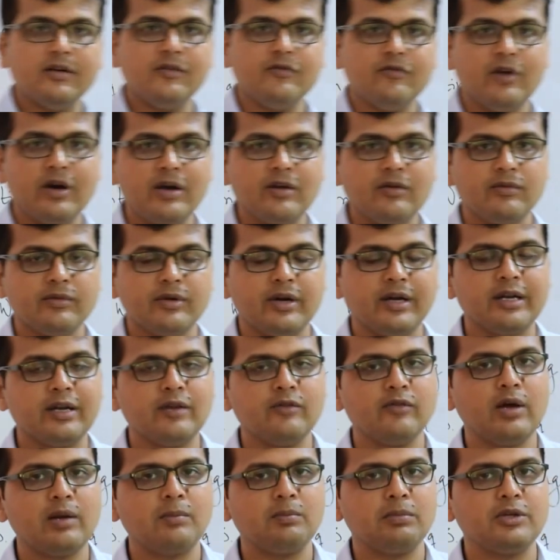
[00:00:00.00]
have written
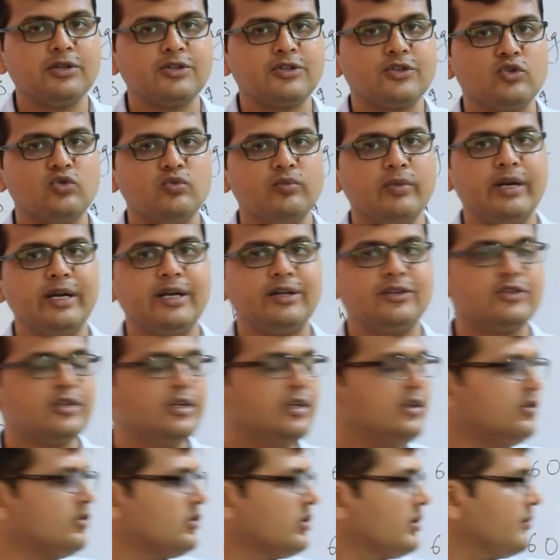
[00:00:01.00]
1 plus 2 minutes
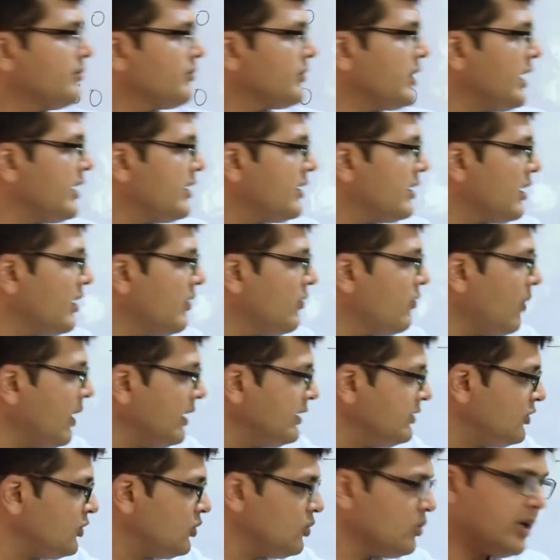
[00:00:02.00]
is that
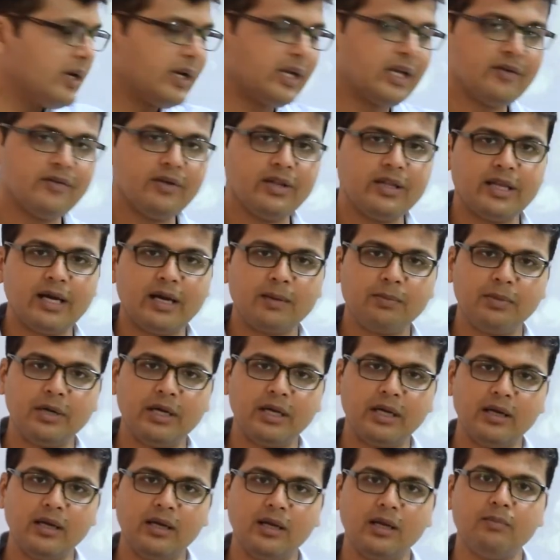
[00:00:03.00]
once you are given that
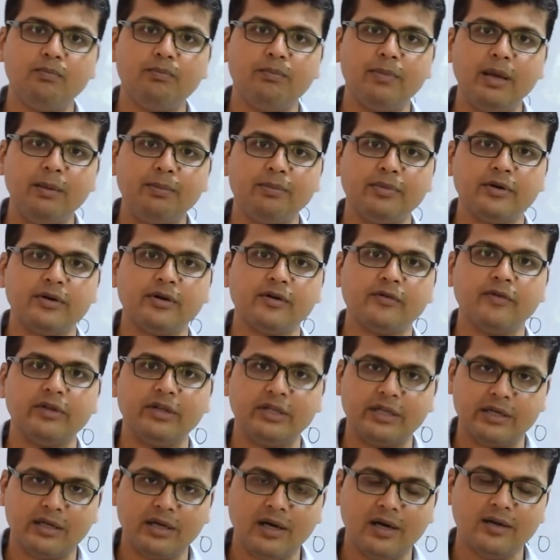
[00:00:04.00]
particular paper with
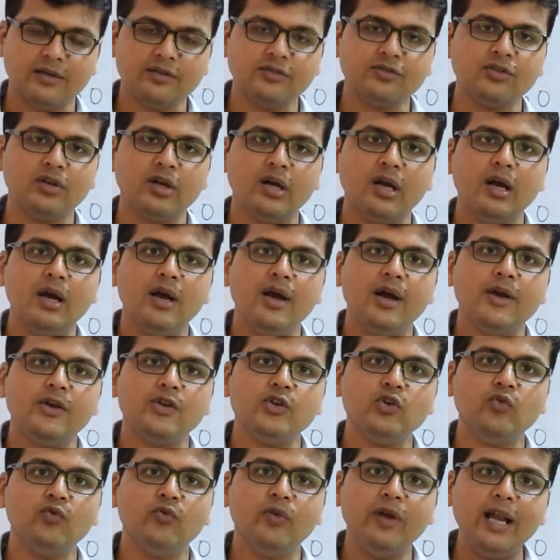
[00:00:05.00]
the task,
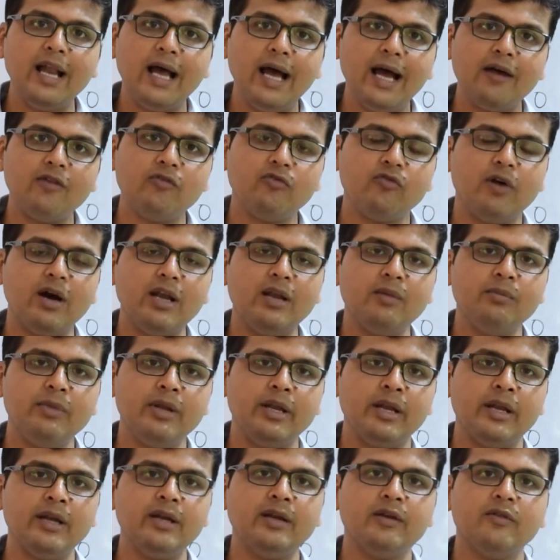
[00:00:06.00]
you will have 1
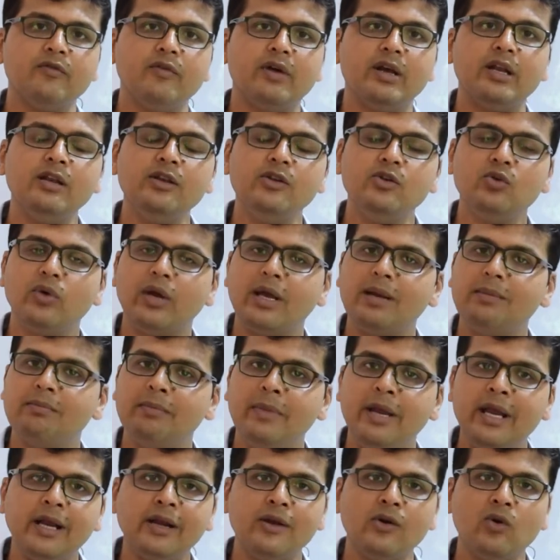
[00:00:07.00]
minute wherein you can
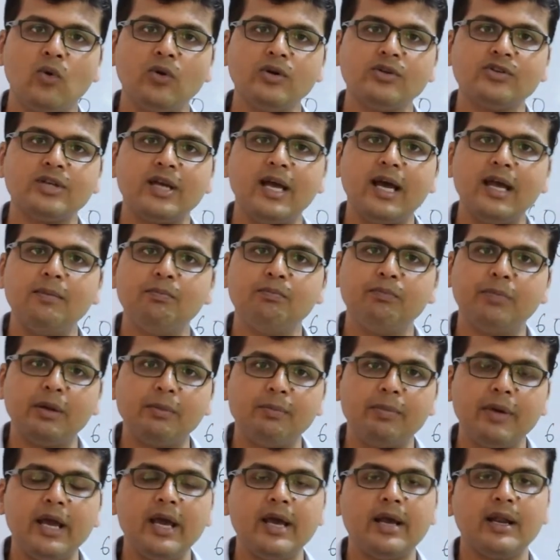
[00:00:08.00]
make notes and
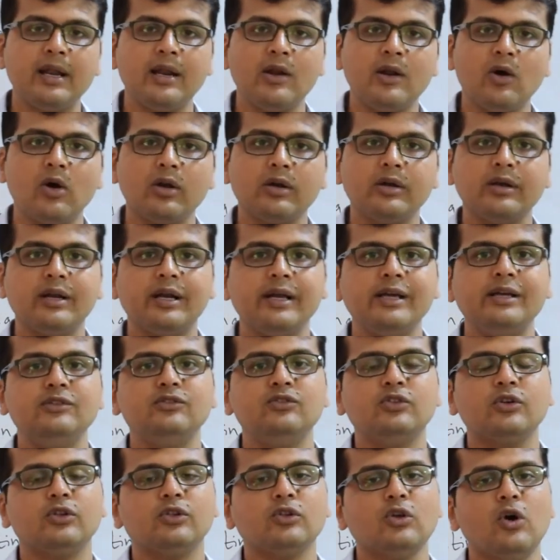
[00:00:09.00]
prepare and organize
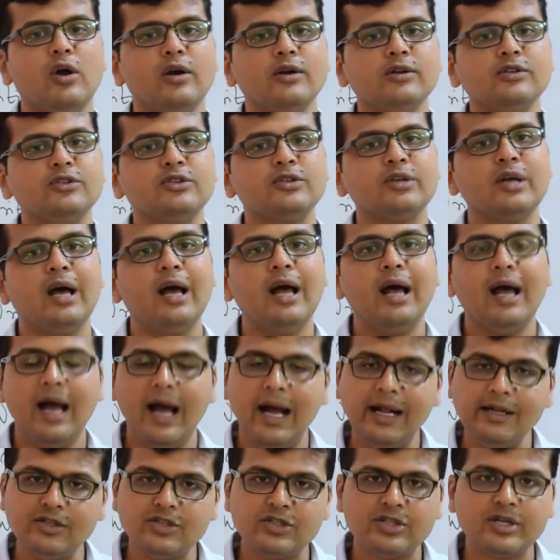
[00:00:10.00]
your thoughts
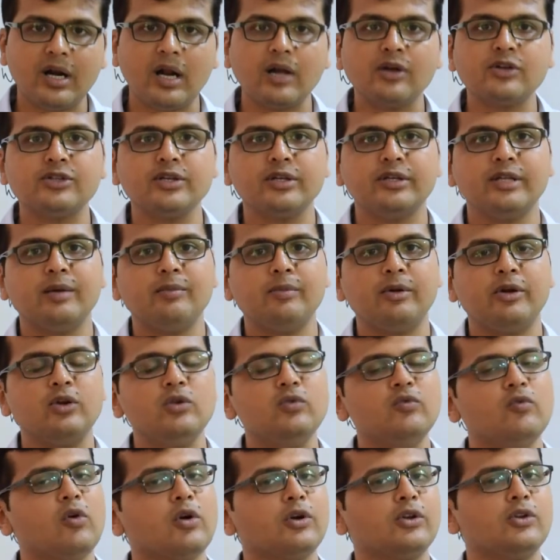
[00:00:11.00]
and structure them into
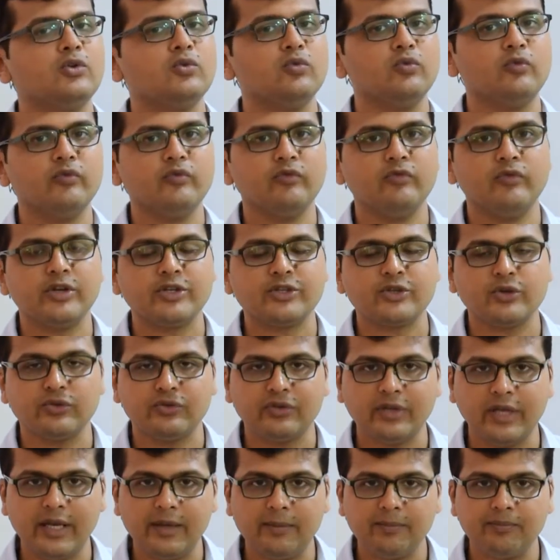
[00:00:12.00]
what you wish to
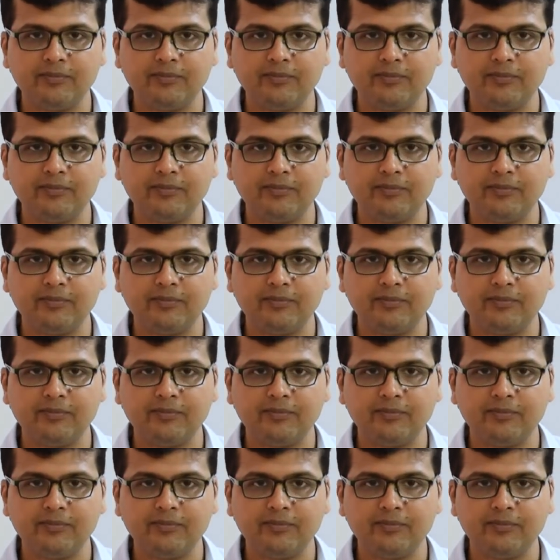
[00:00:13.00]
say.